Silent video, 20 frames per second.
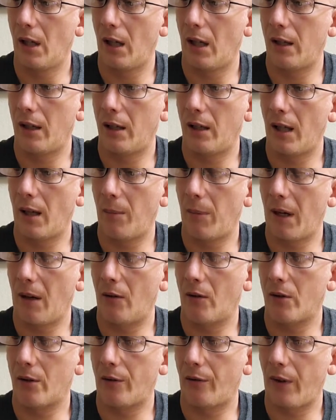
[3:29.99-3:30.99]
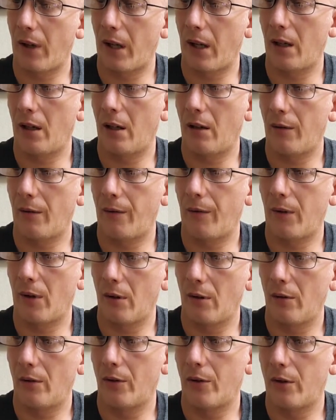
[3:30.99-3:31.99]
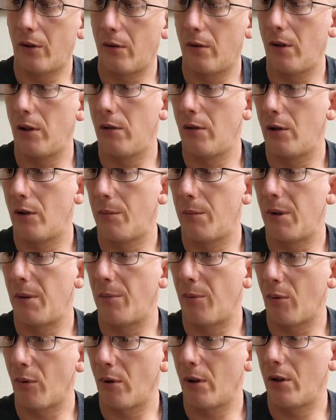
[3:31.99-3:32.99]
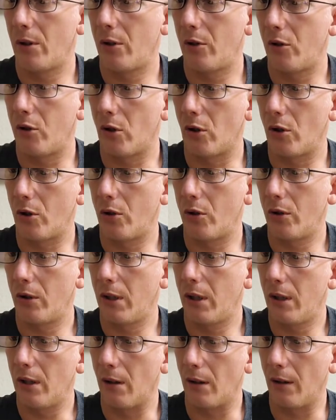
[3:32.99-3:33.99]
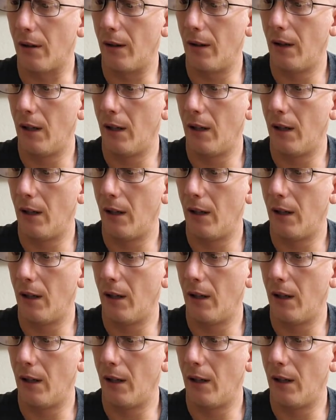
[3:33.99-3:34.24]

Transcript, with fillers: and then that powers a fan and flows to a USB port to charge your gear.